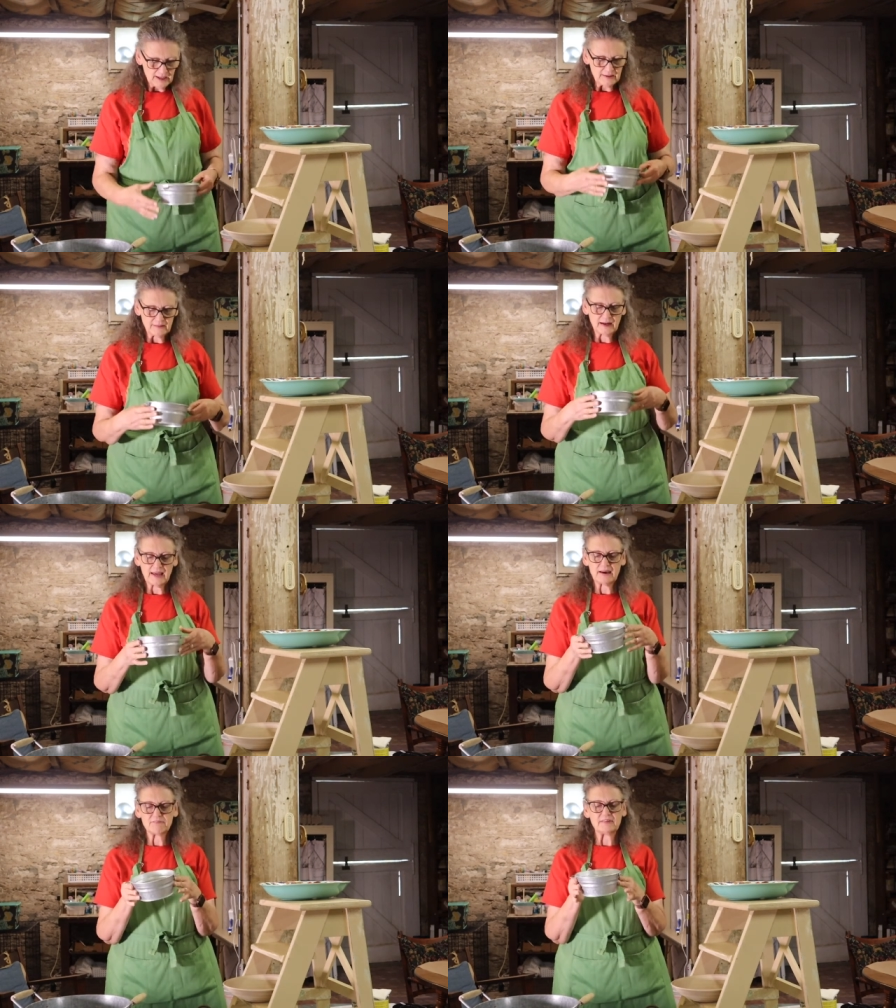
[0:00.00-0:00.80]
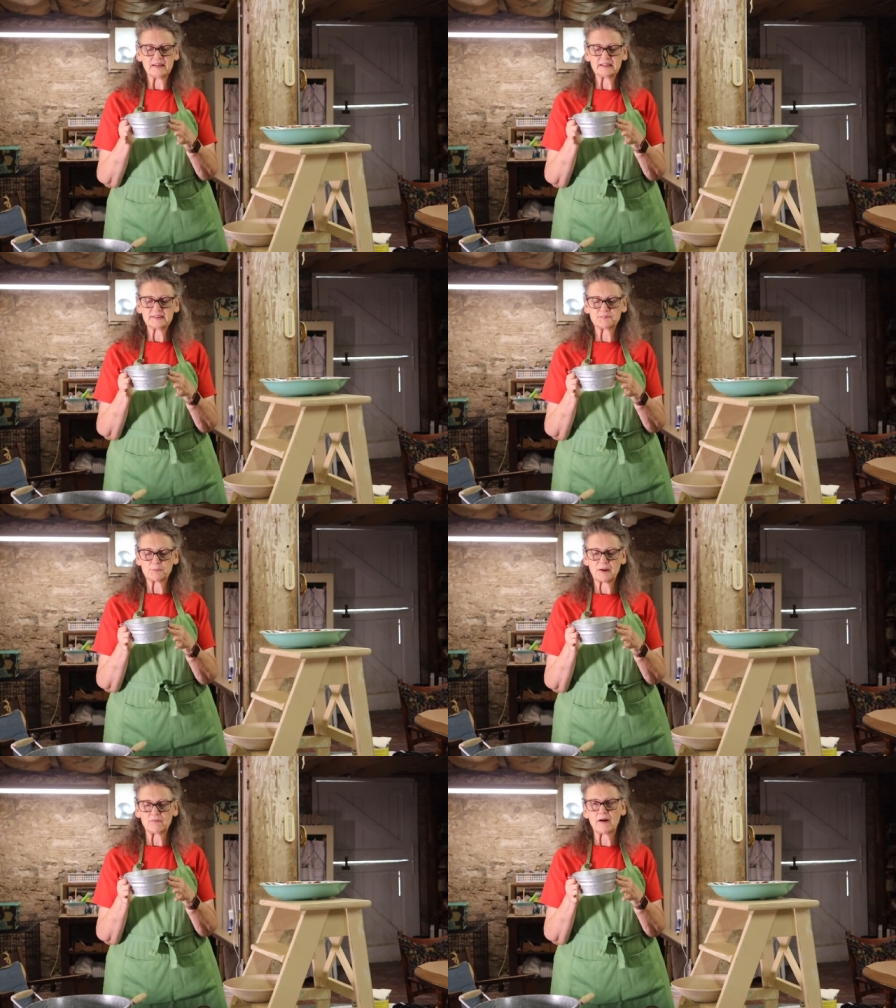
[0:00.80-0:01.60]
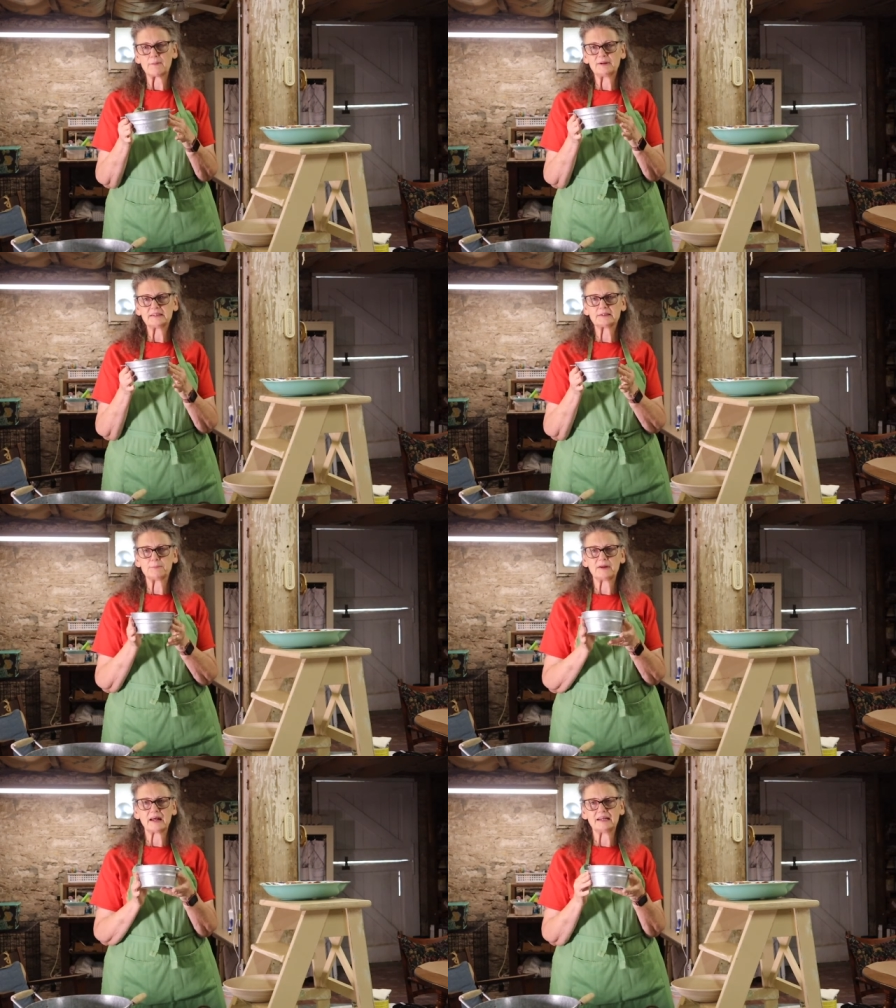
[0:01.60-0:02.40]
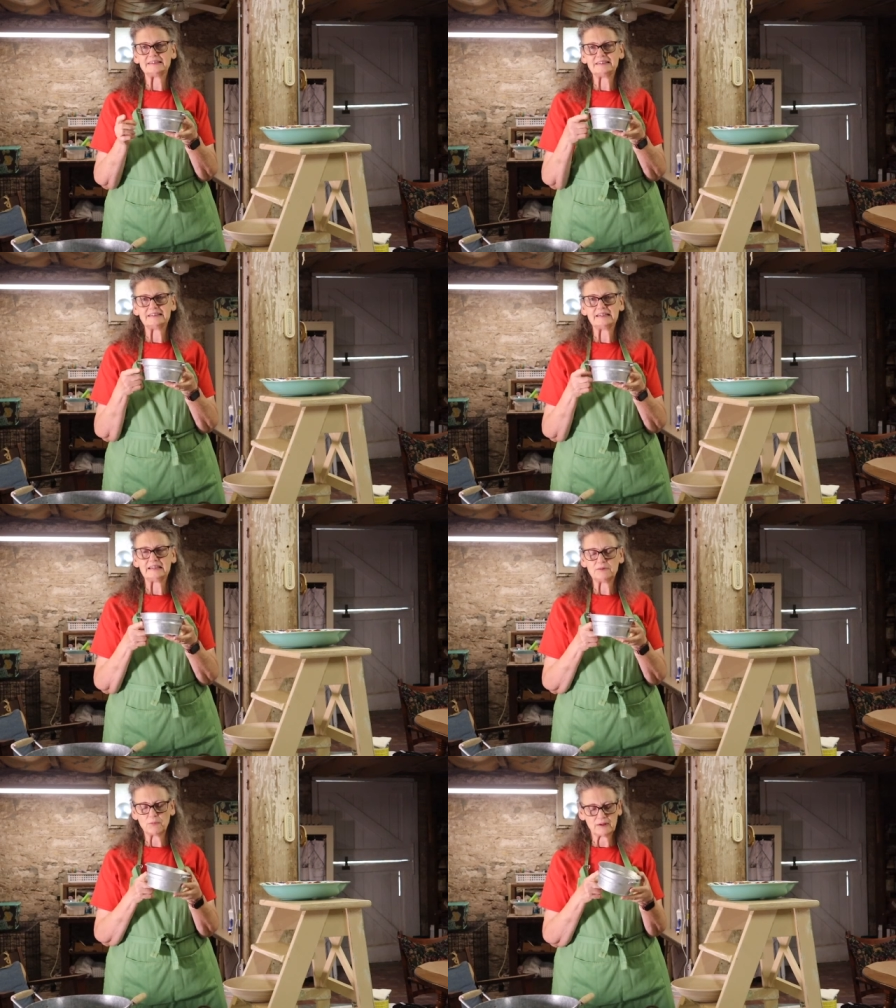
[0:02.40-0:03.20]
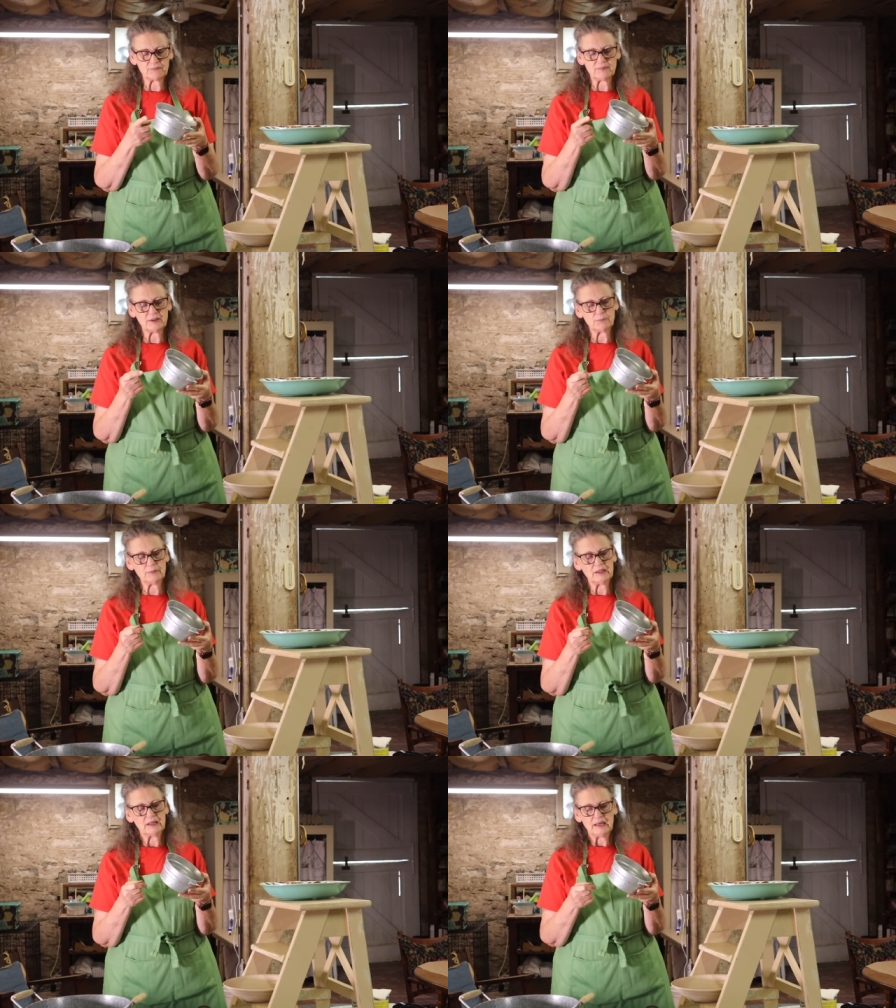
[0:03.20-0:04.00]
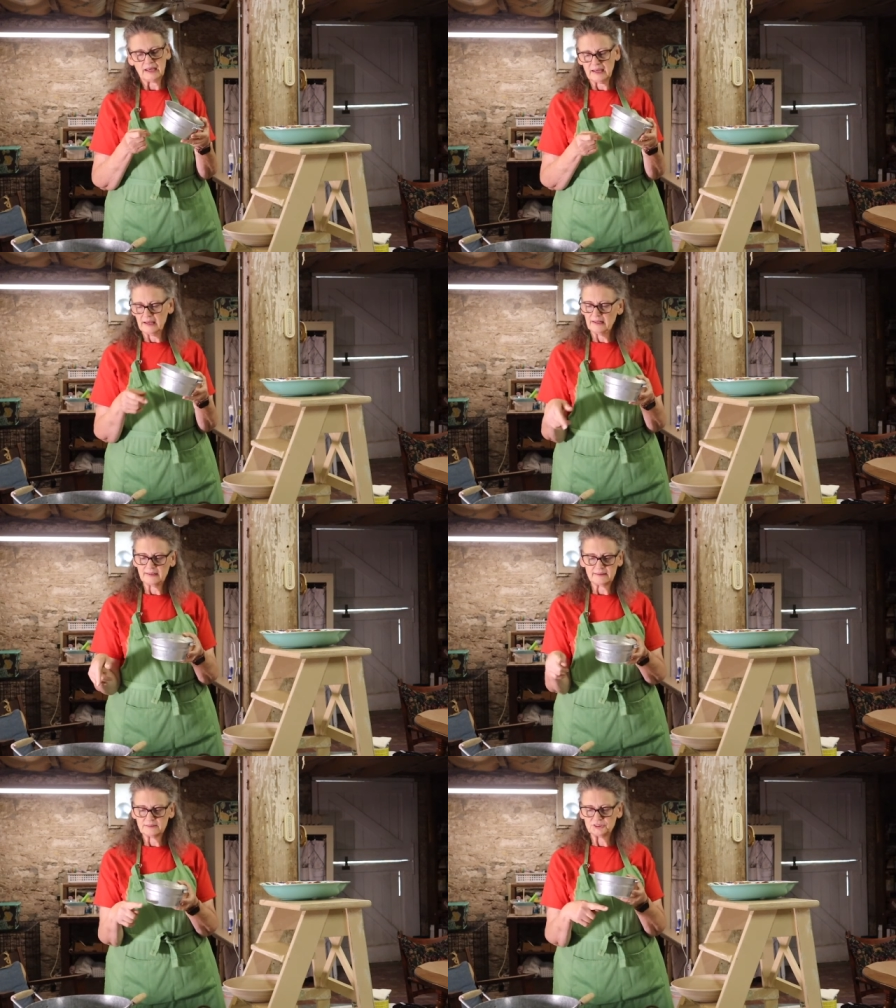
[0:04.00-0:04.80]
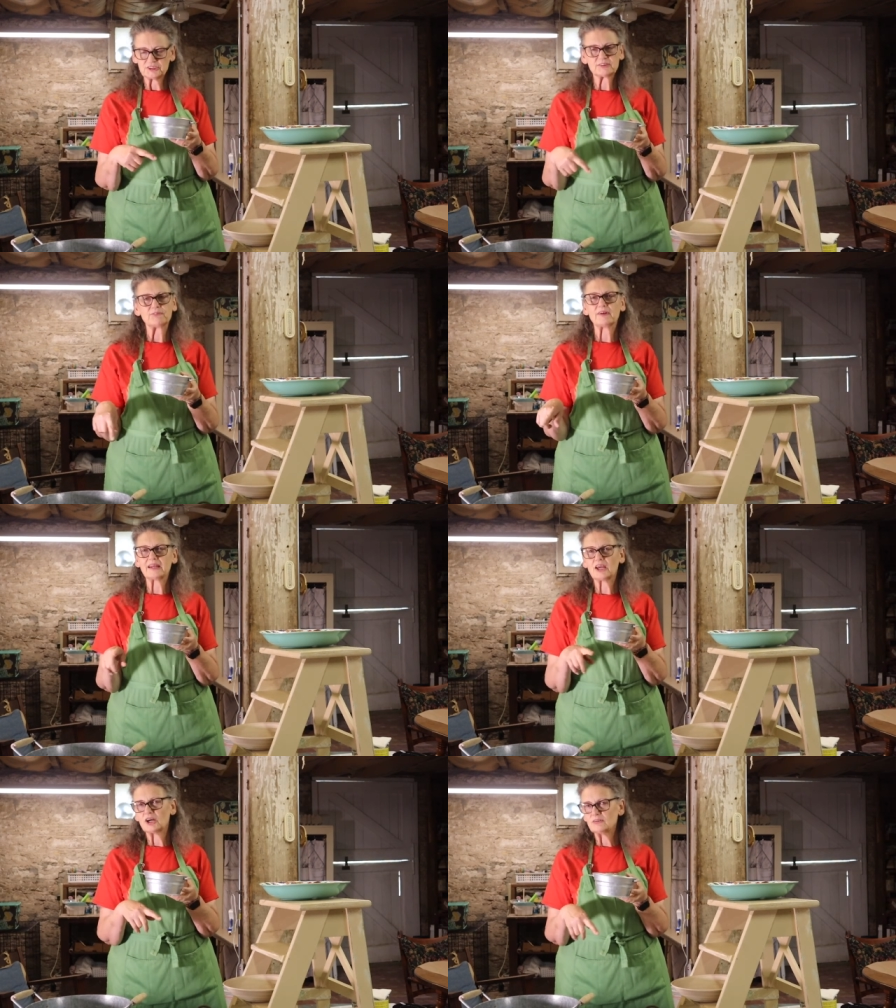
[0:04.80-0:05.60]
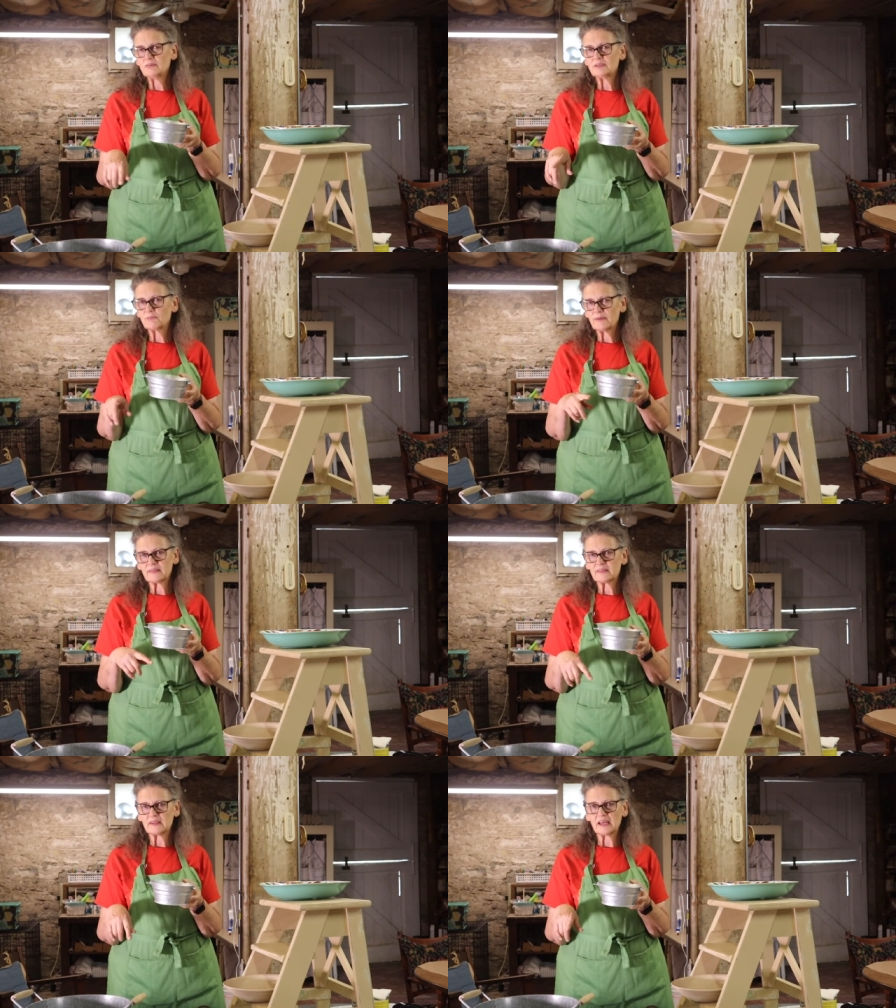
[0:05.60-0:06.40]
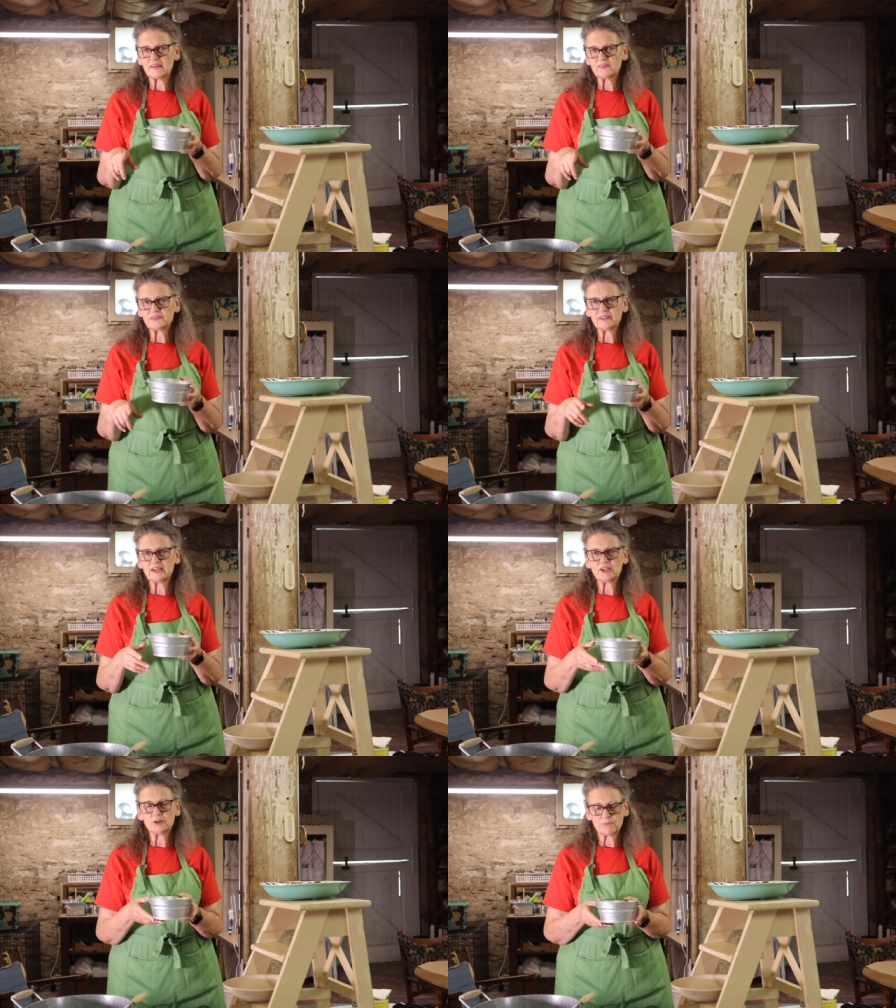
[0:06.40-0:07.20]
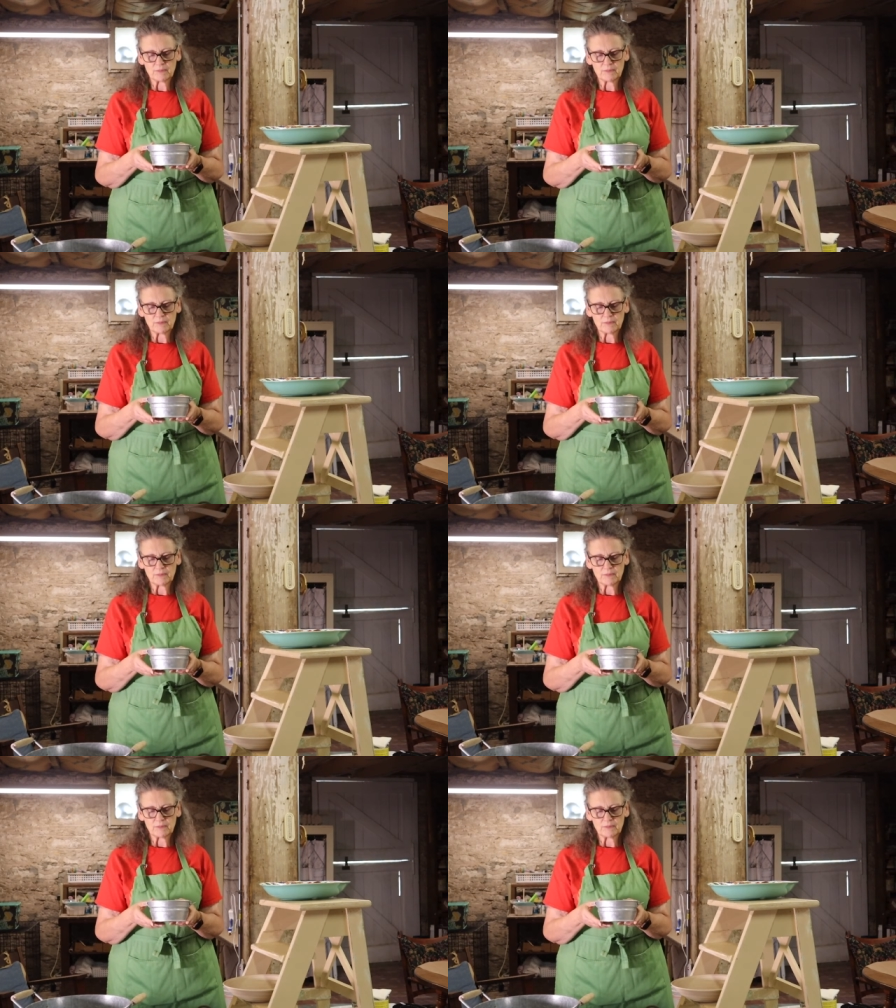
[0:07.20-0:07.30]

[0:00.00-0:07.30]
And then I have these for my rabbits, but I didn't need one of them, and it just really goes with the others here.